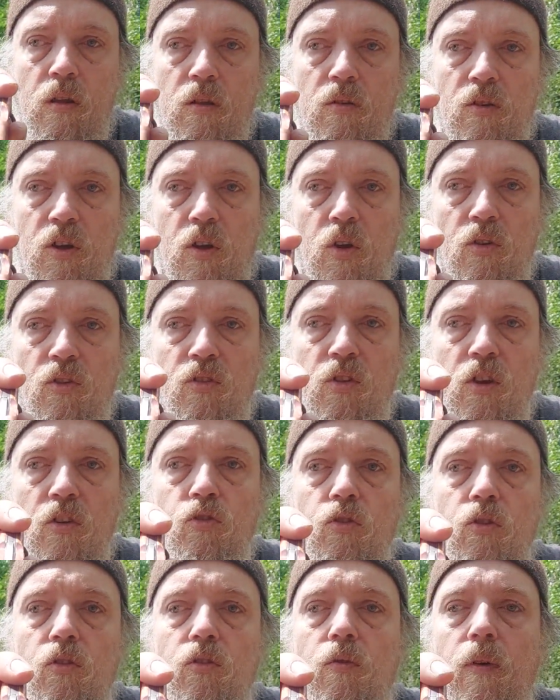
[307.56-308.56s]
the
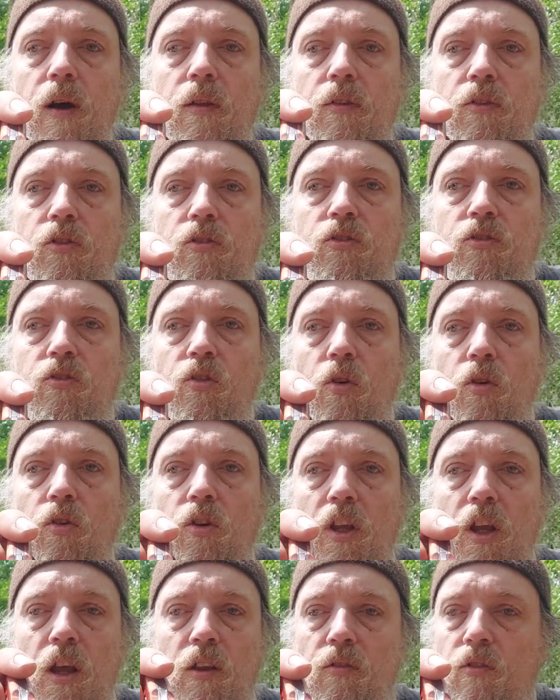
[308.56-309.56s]
construction is rather
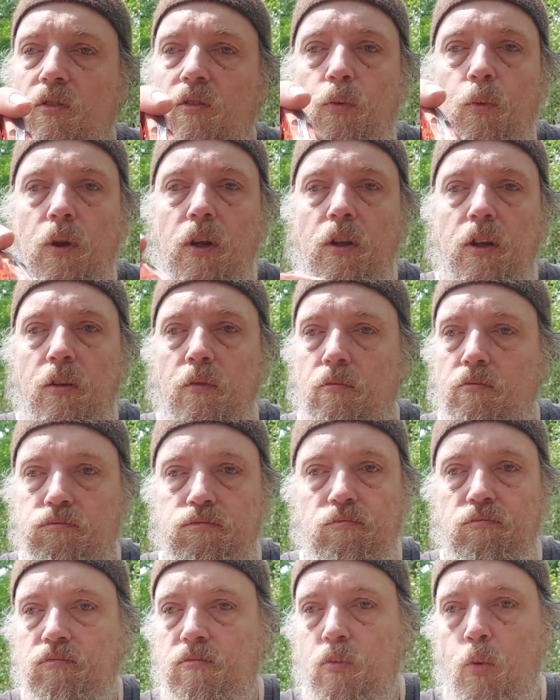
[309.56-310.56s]
sturdy and it's really
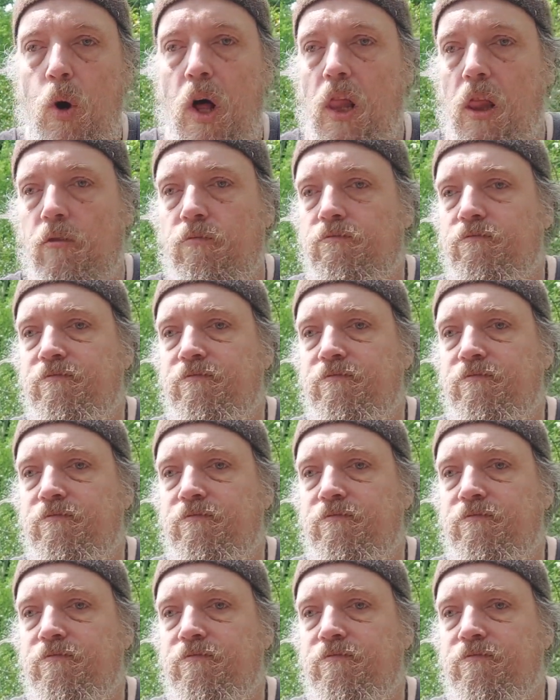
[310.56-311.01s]
well.